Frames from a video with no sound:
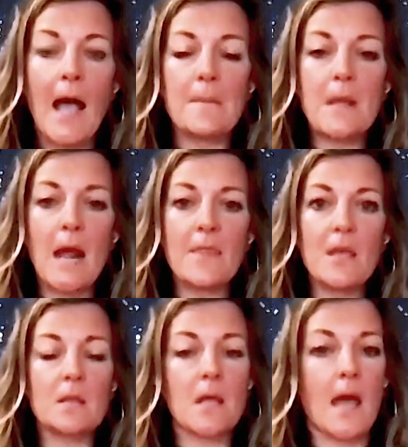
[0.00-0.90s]
Yeah. I
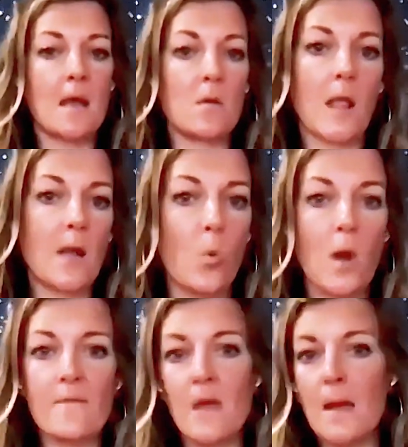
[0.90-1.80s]
mean, I think that
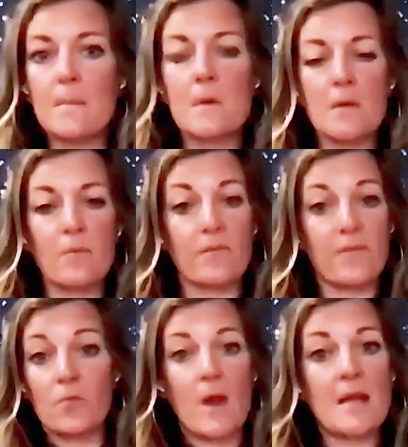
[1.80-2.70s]
like one of them
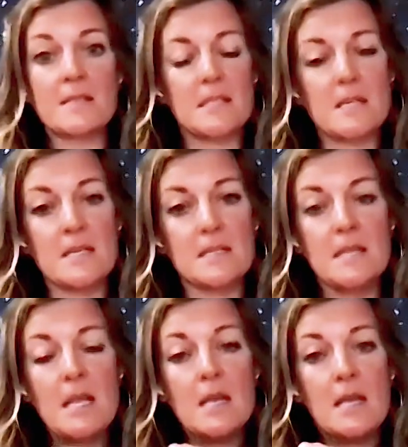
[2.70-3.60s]
for
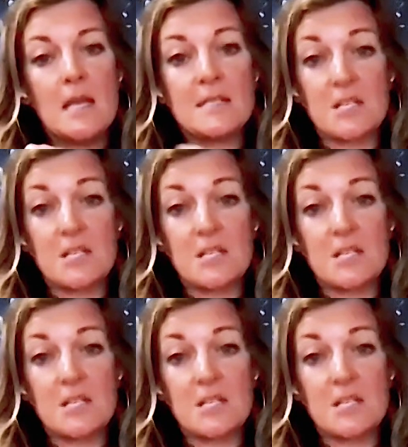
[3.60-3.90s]
rest is